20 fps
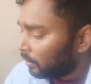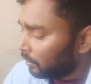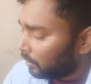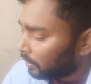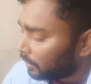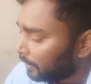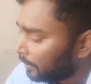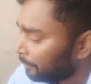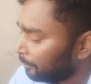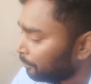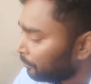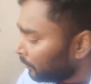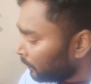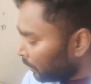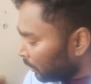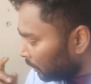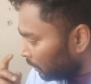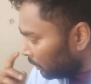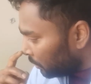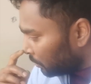Okay,
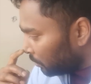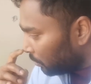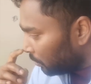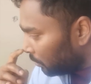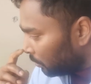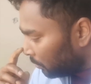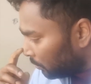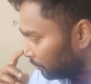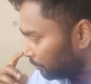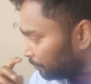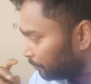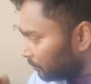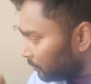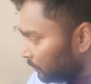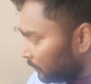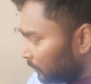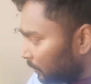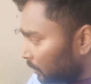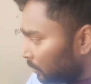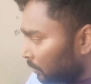so
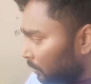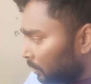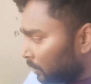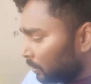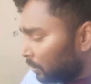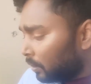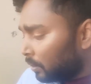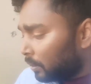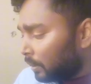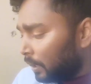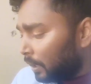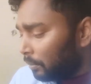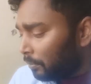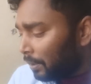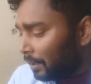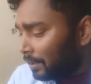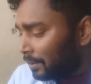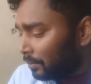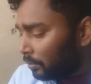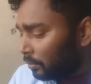the RAID was